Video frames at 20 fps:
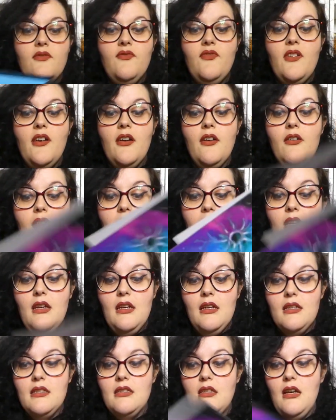very
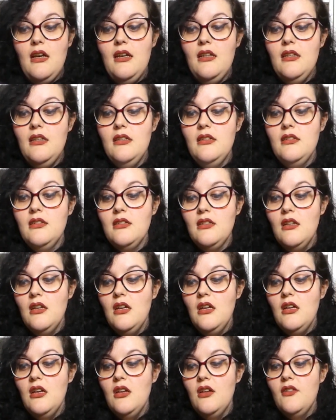excited
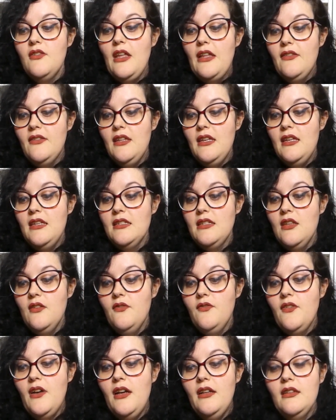that these have
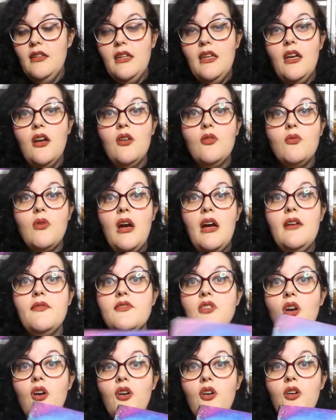finally arrived
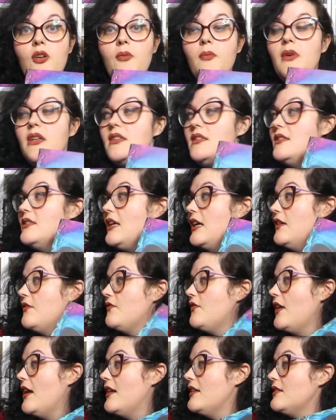home
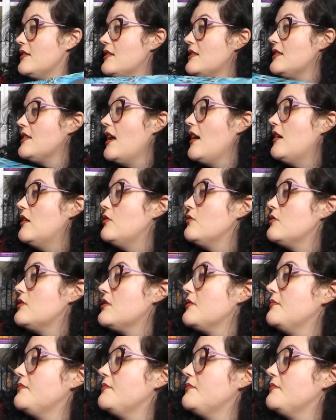safe and sound.